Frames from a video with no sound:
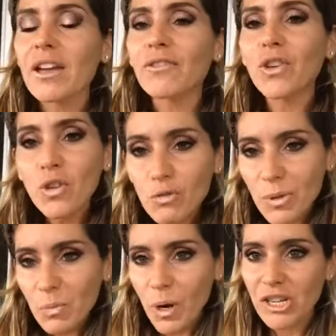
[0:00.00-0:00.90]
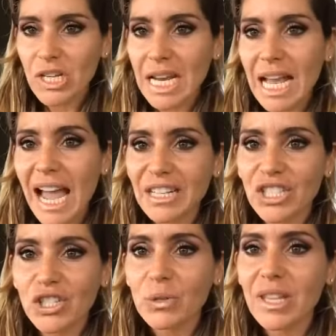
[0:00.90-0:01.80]
if you've been wondering how
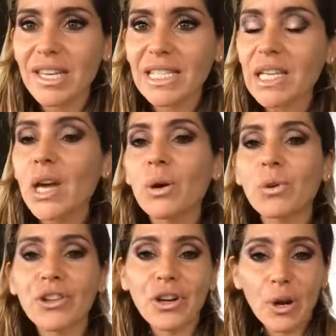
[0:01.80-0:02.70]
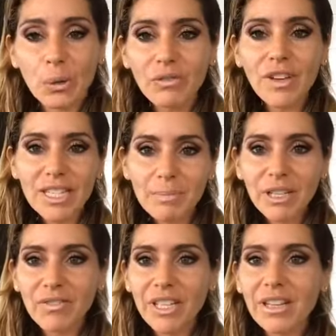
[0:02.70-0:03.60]
to do this with your own
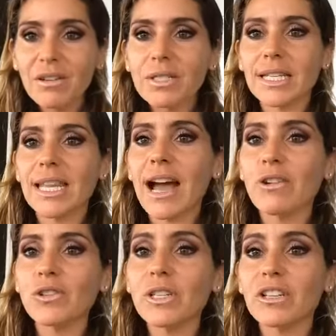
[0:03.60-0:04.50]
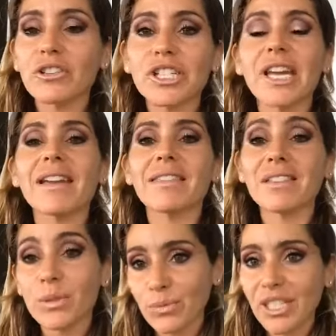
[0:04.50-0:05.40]
Facebook videos and how you can create
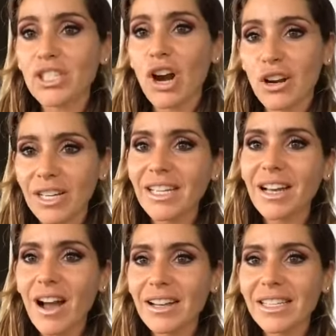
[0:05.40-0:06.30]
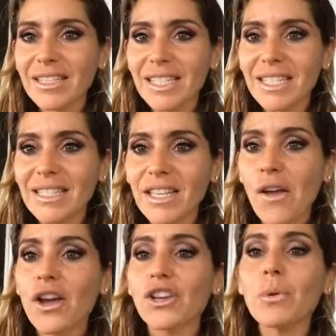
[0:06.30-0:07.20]
these retargeting audiences,
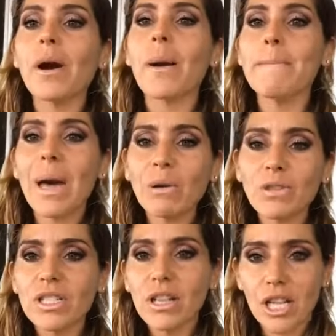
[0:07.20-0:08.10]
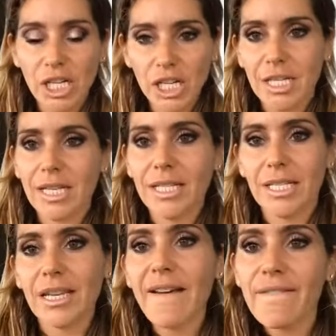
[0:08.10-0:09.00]
you are about to learn. It
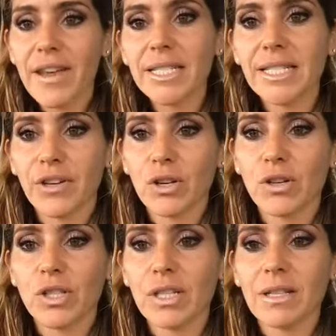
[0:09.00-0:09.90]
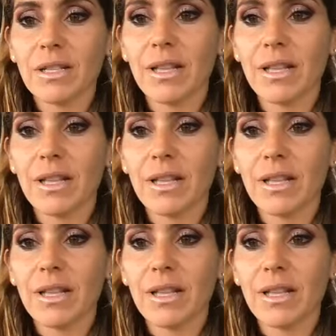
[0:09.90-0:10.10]
is not very difficult. So let